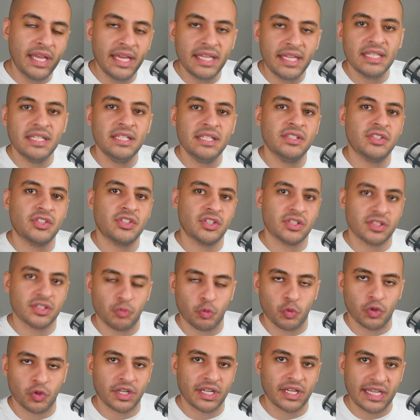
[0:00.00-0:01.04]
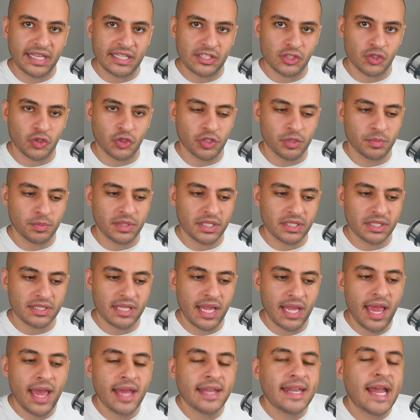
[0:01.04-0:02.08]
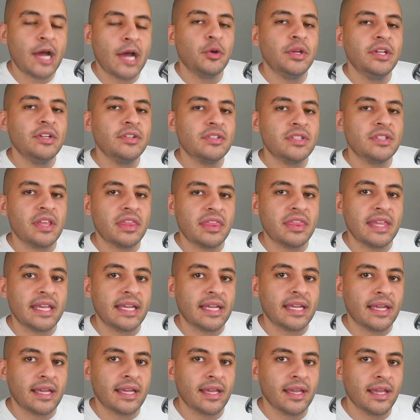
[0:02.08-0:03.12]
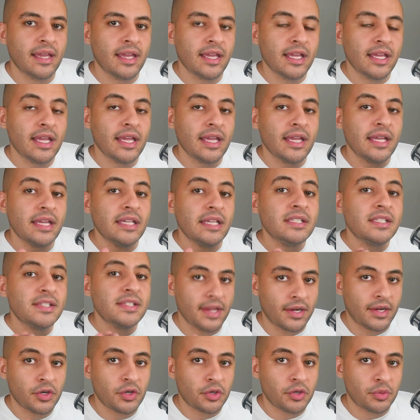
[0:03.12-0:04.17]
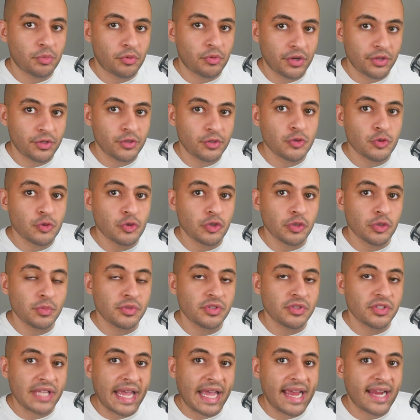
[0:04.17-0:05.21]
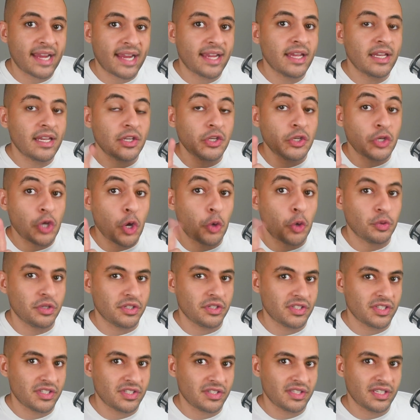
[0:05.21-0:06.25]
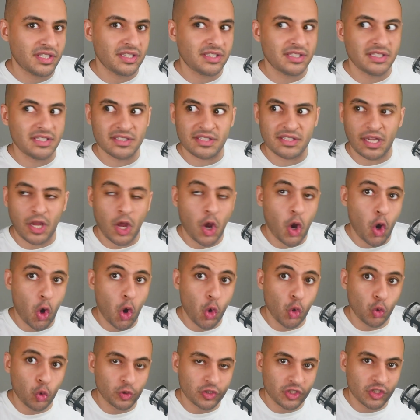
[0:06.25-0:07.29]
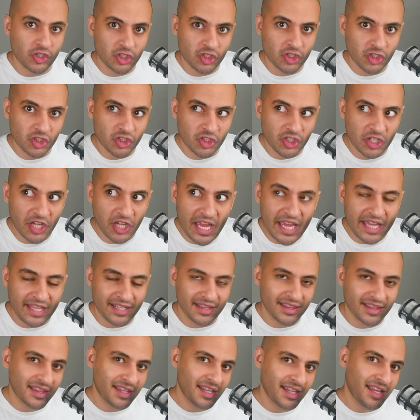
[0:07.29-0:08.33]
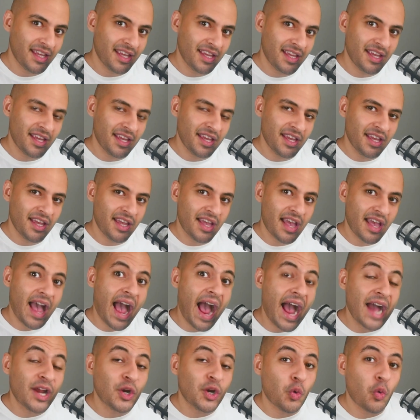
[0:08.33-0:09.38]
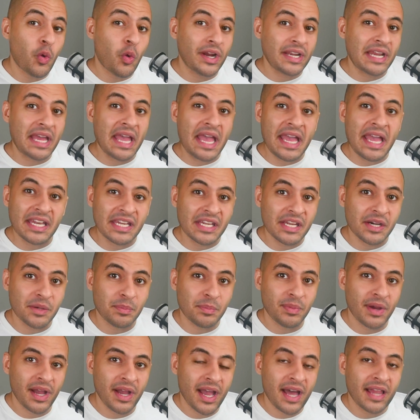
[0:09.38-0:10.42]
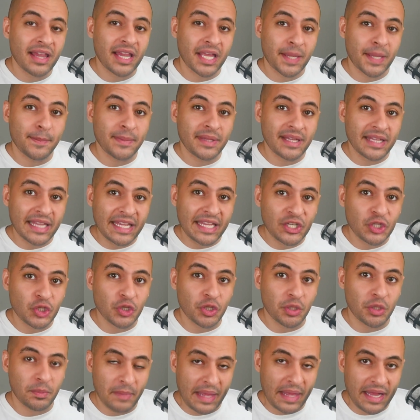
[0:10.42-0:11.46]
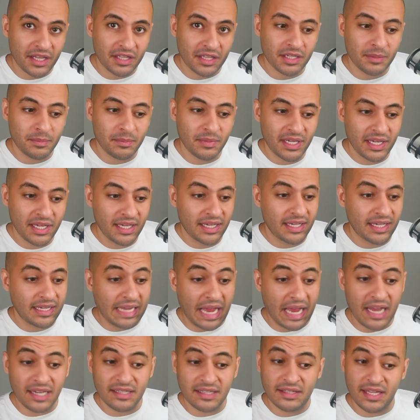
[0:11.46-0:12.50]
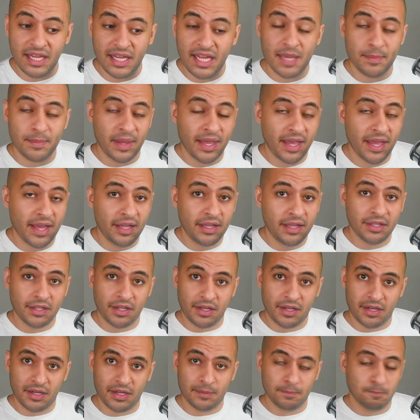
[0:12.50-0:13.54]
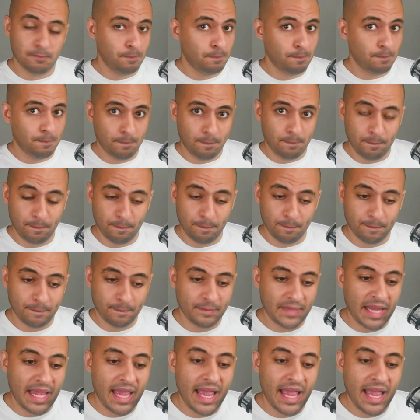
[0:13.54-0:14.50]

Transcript: And he's just working at Starbucks. Now, here's the thing. His younger brother, Zoomer Zach, notices this. He's like, "Oh shit. I don't want to end up like Millennial Malcolm. God damn, hell no. Mm-mm.